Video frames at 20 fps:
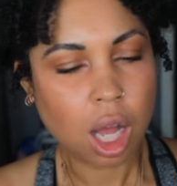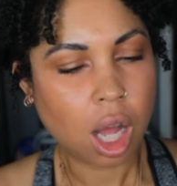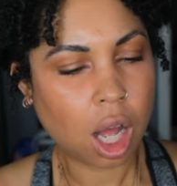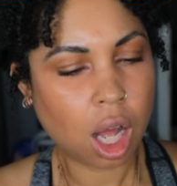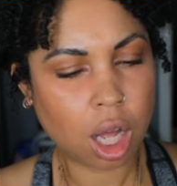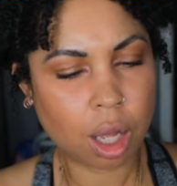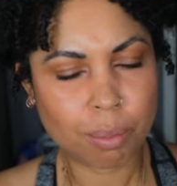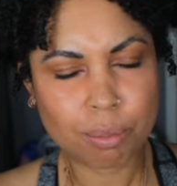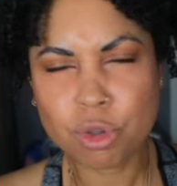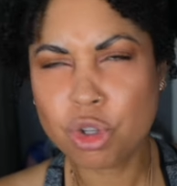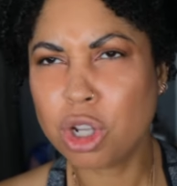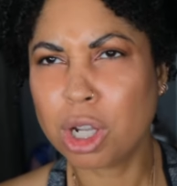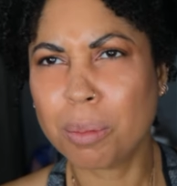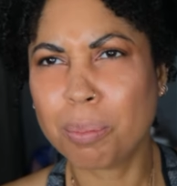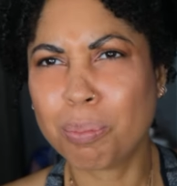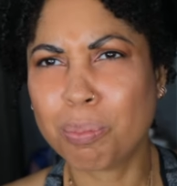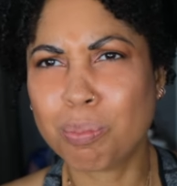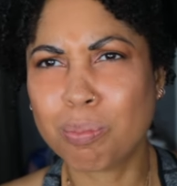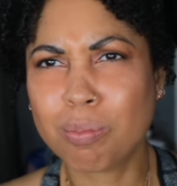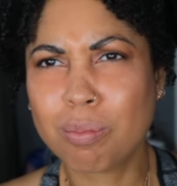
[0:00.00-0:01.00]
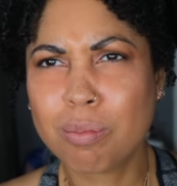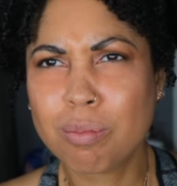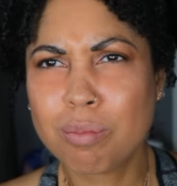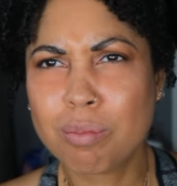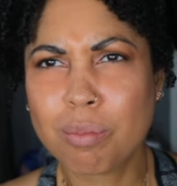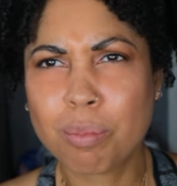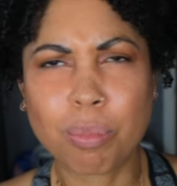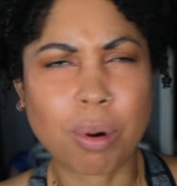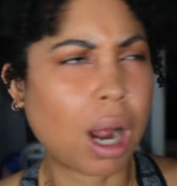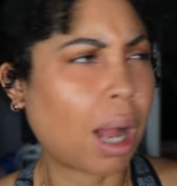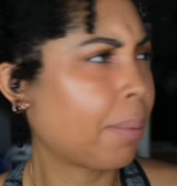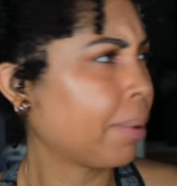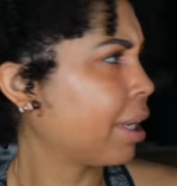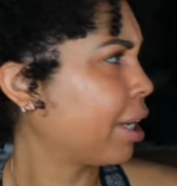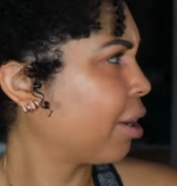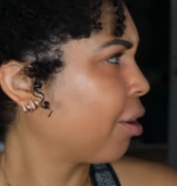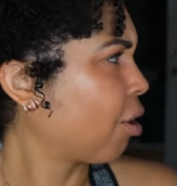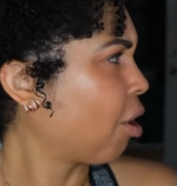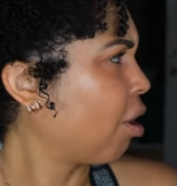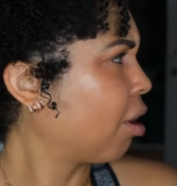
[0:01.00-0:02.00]
You can probably
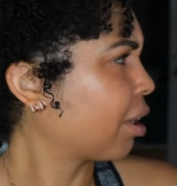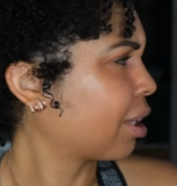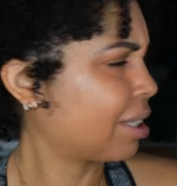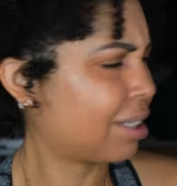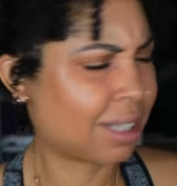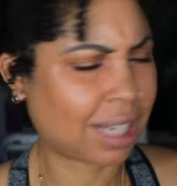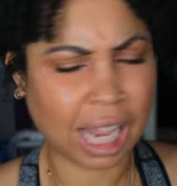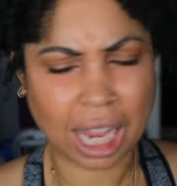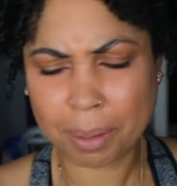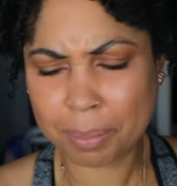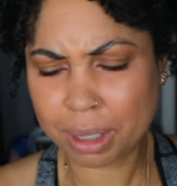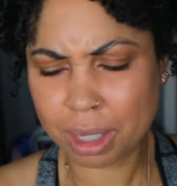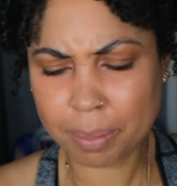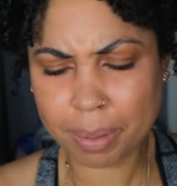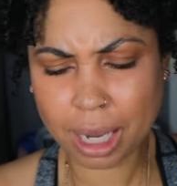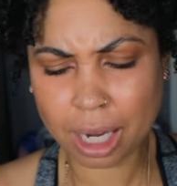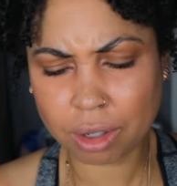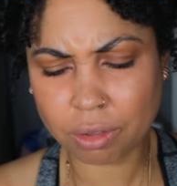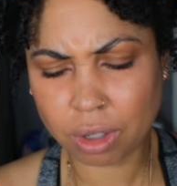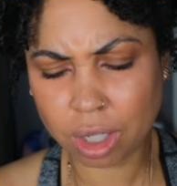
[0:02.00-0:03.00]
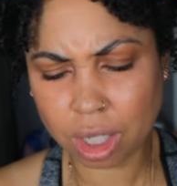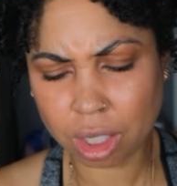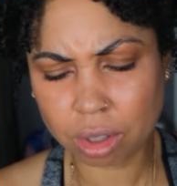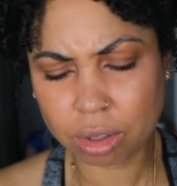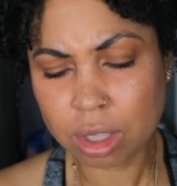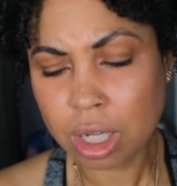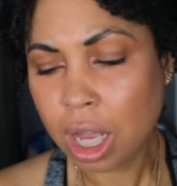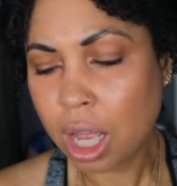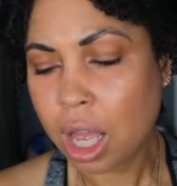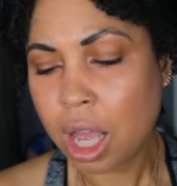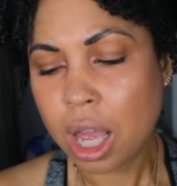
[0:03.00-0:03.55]
hear August Game in the background.